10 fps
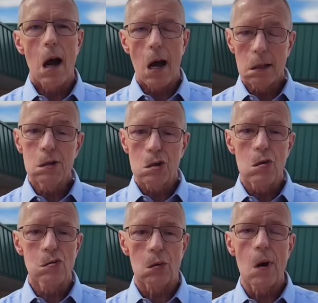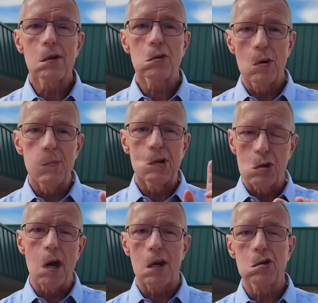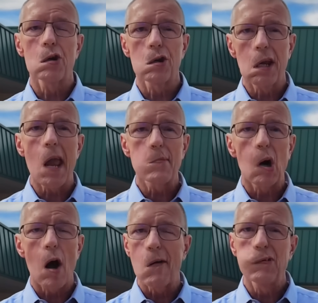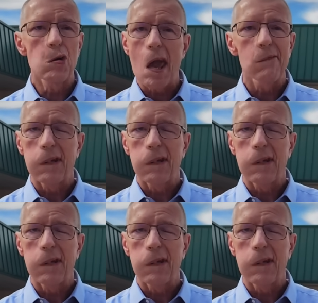I'll let you use a restroom, but you got to turn your camera off. You can't